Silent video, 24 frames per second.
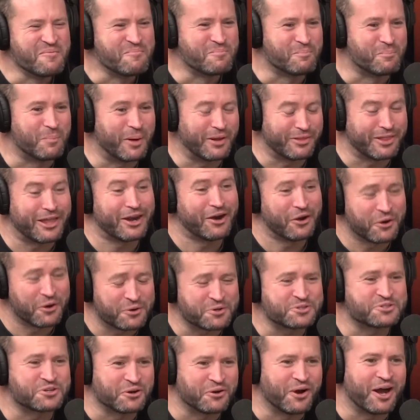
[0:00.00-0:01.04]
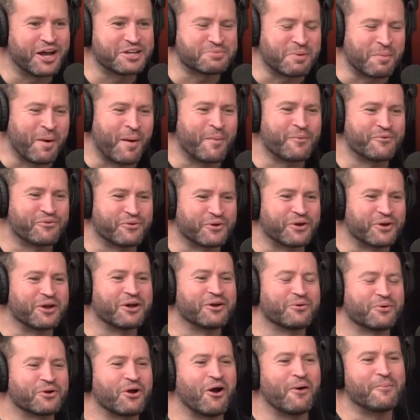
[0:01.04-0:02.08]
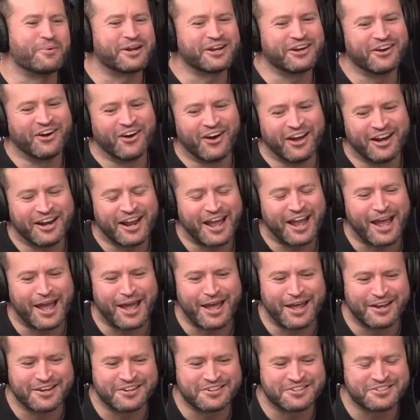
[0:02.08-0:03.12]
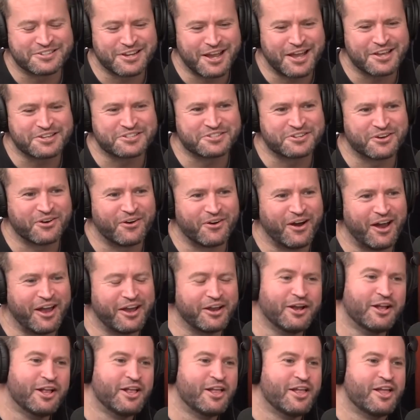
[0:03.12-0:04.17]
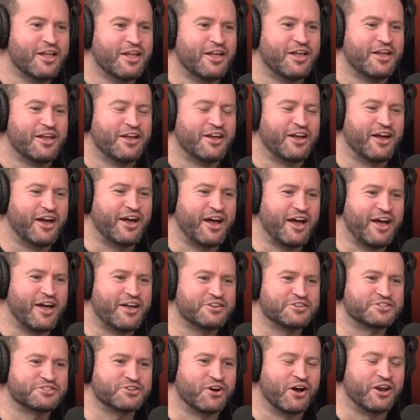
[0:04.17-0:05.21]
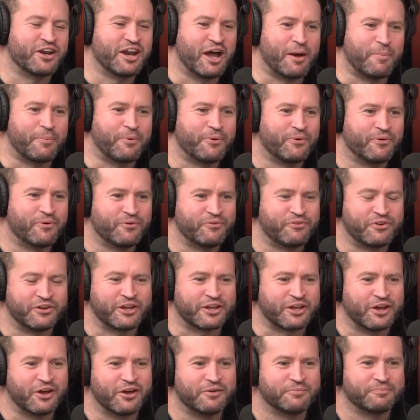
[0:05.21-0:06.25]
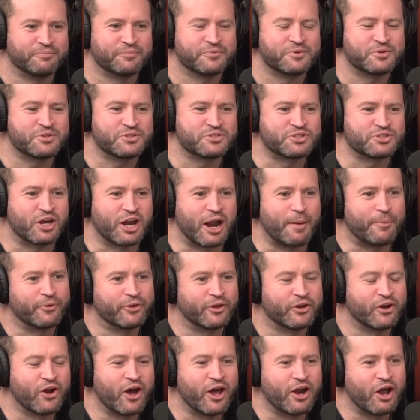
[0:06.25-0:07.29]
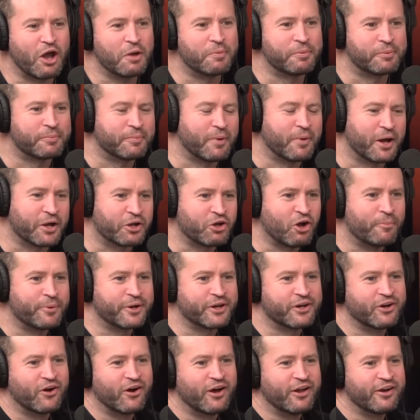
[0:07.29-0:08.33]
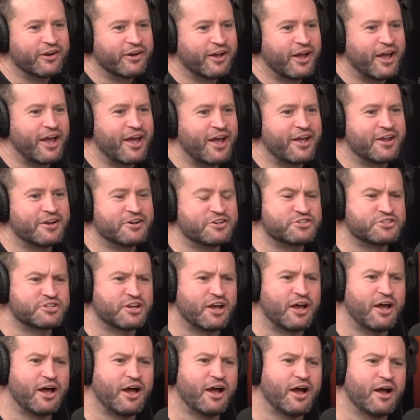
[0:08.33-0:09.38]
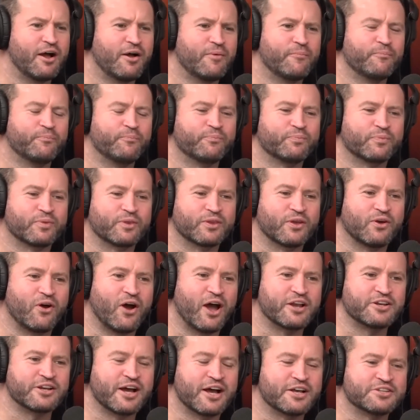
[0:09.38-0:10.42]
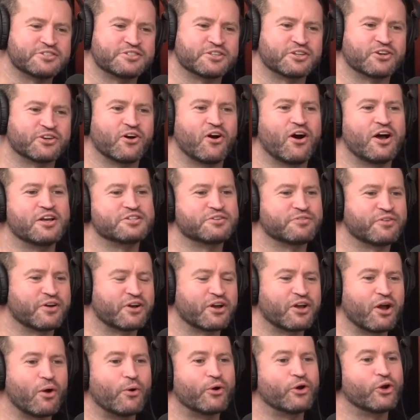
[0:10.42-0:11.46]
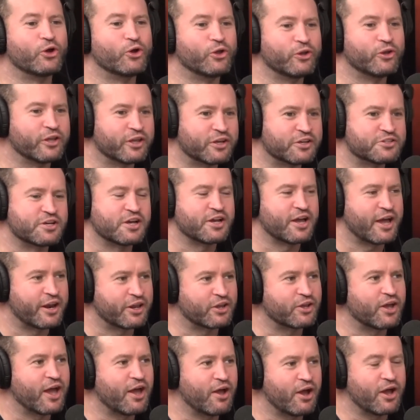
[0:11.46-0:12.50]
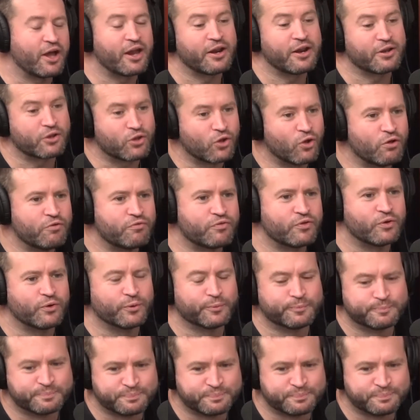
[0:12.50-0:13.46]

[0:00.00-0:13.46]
But then I also asked my mum if we could go to a comedy night, and so I signed up for on the night, open mic comedy night, and I had to ask the guys if I could go on early because I had a curfew.